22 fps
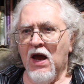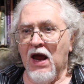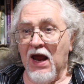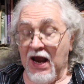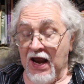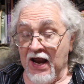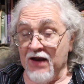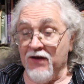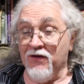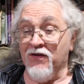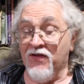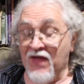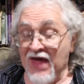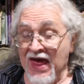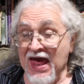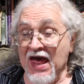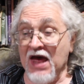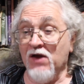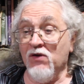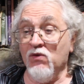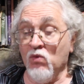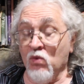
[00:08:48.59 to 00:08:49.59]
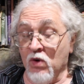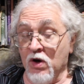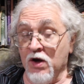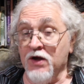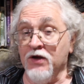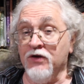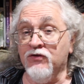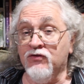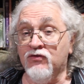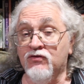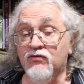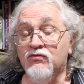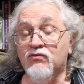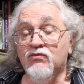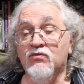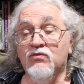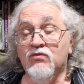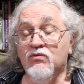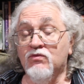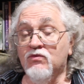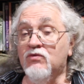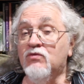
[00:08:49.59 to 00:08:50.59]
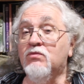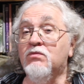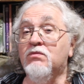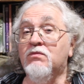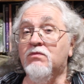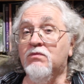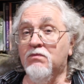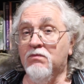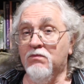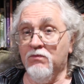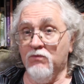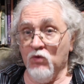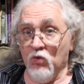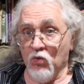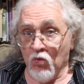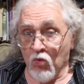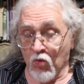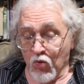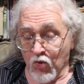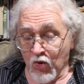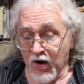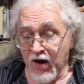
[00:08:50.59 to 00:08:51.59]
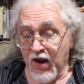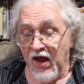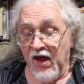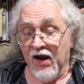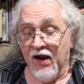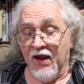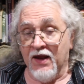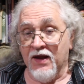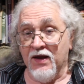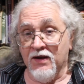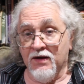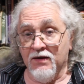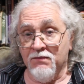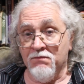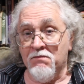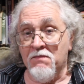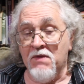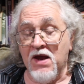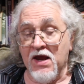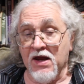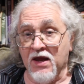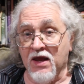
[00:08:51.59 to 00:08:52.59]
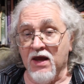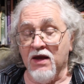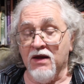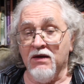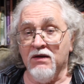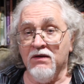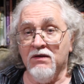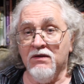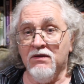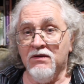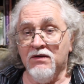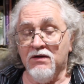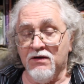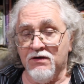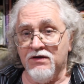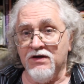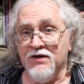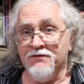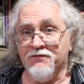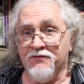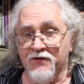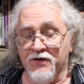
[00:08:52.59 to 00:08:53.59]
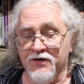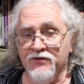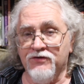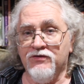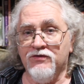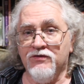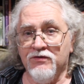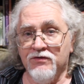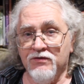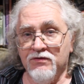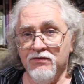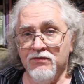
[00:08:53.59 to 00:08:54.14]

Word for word: And that was really making a difference.